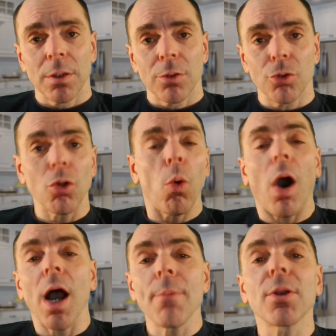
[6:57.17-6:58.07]
You know
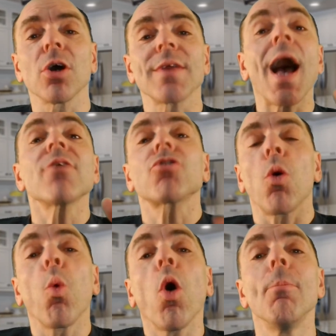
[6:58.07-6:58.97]
why? Because ask a
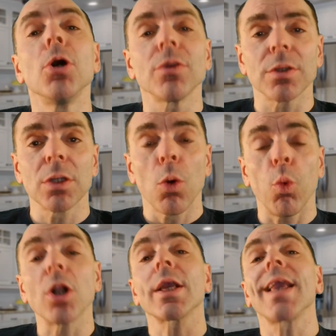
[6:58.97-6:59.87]
woman
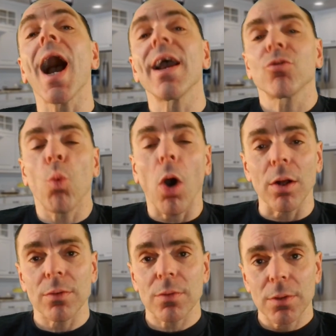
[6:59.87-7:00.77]
what the guys
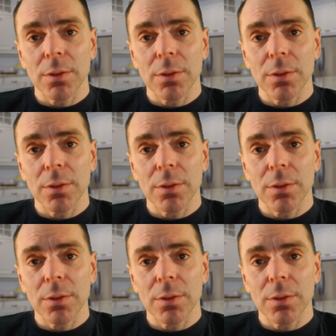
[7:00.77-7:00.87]
want.